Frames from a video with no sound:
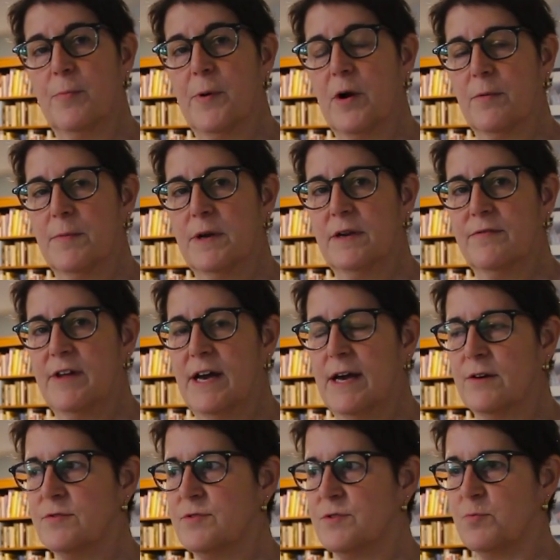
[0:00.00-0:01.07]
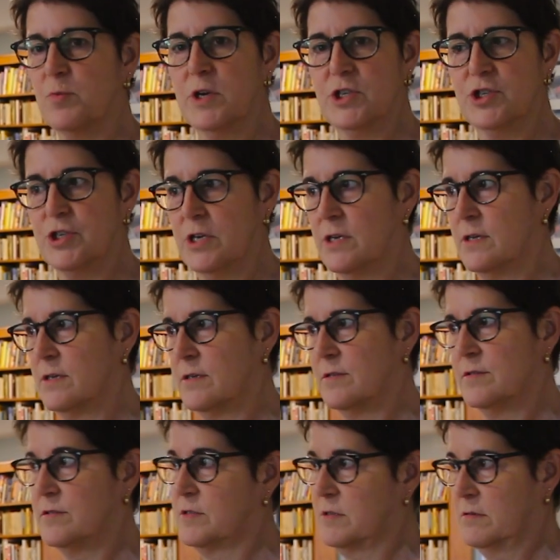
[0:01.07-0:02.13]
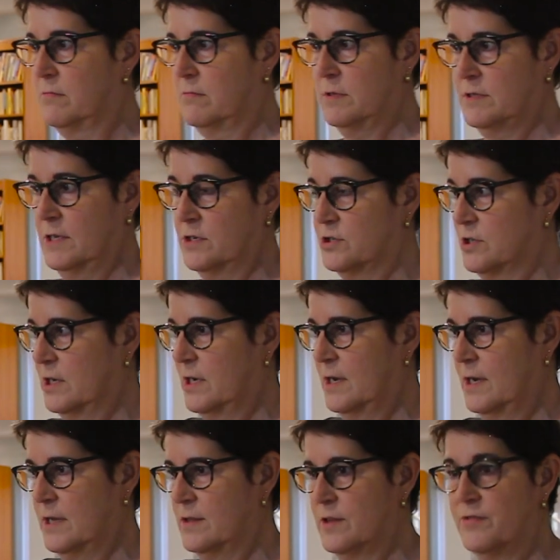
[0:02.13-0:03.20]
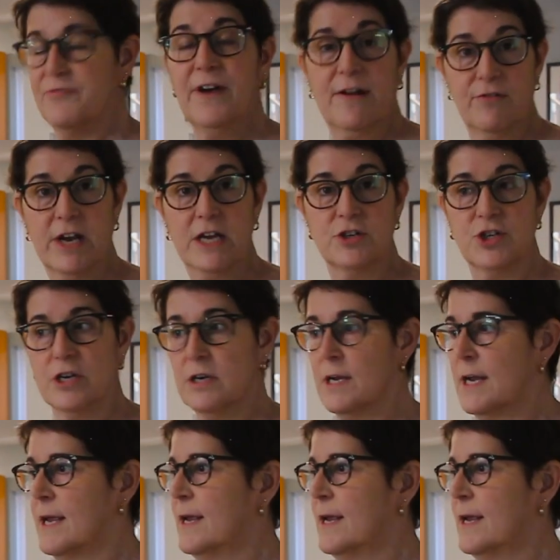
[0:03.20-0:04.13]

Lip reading: apartment of the house, which is essentially in the foundation,